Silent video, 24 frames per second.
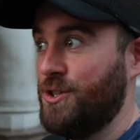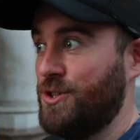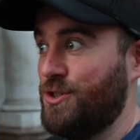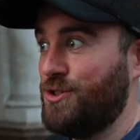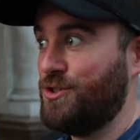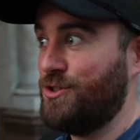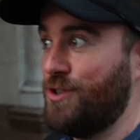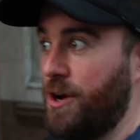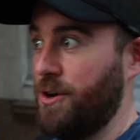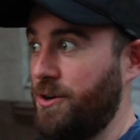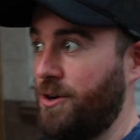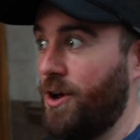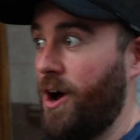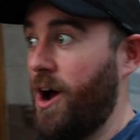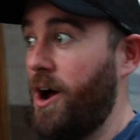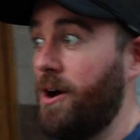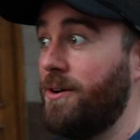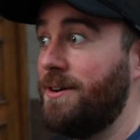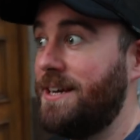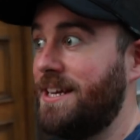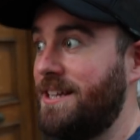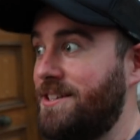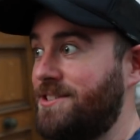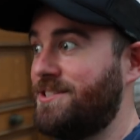So not
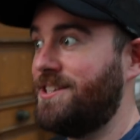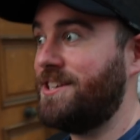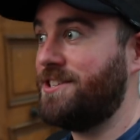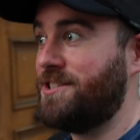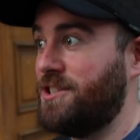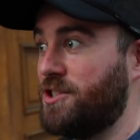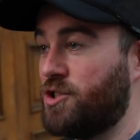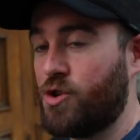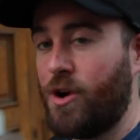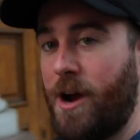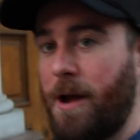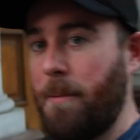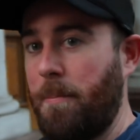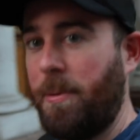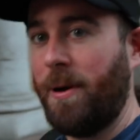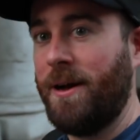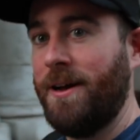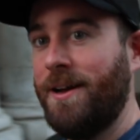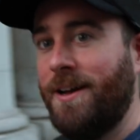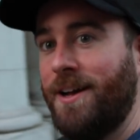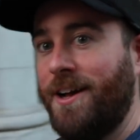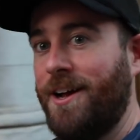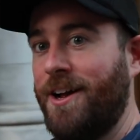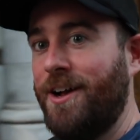only is this a trip
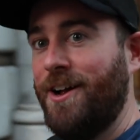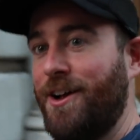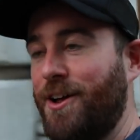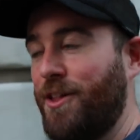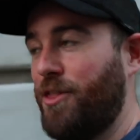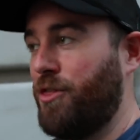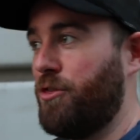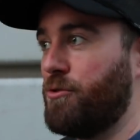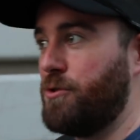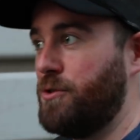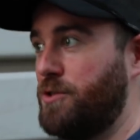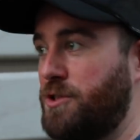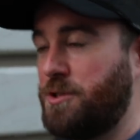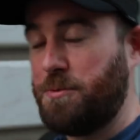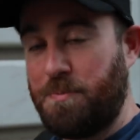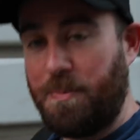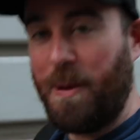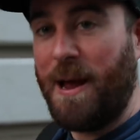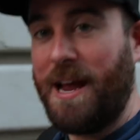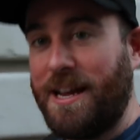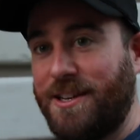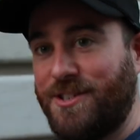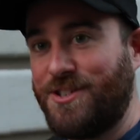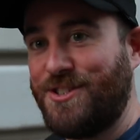through
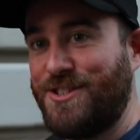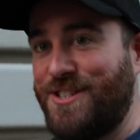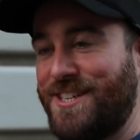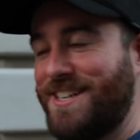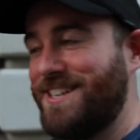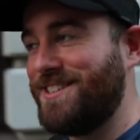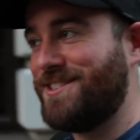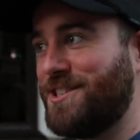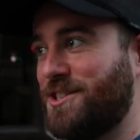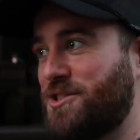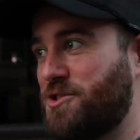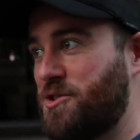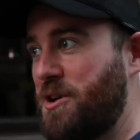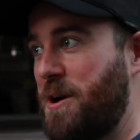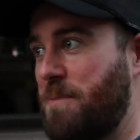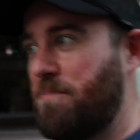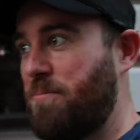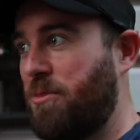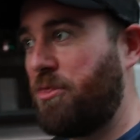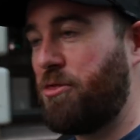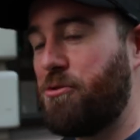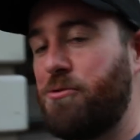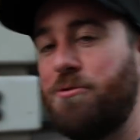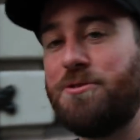space, it's a trip
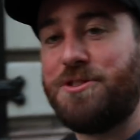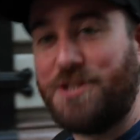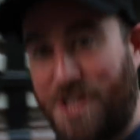through